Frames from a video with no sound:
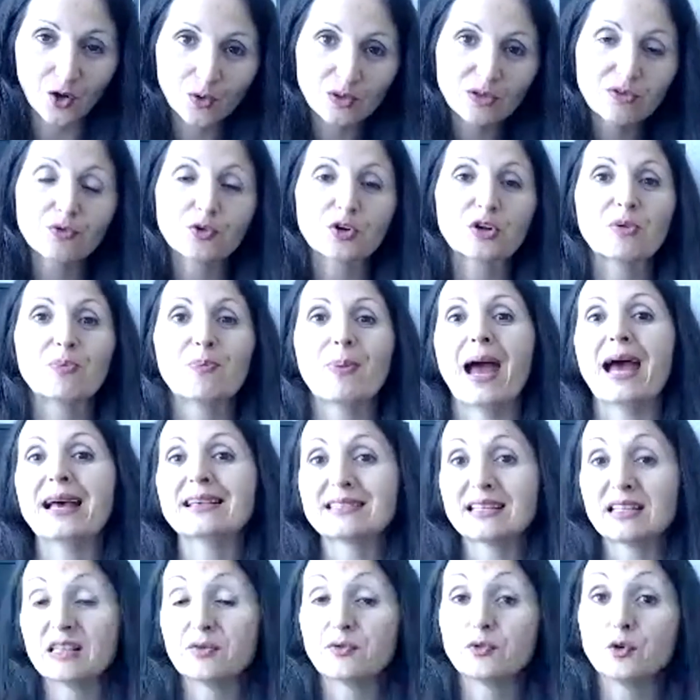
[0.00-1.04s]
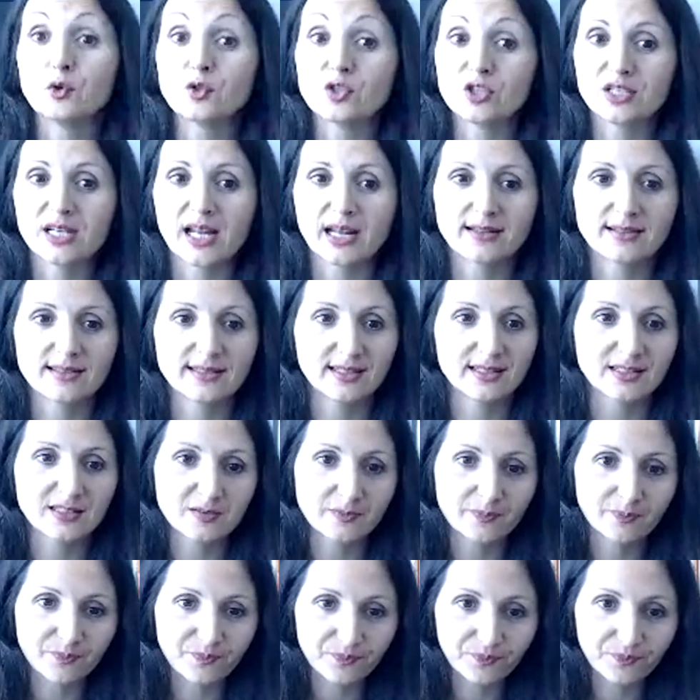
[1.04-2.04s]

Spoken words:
only for the past and the future tenses.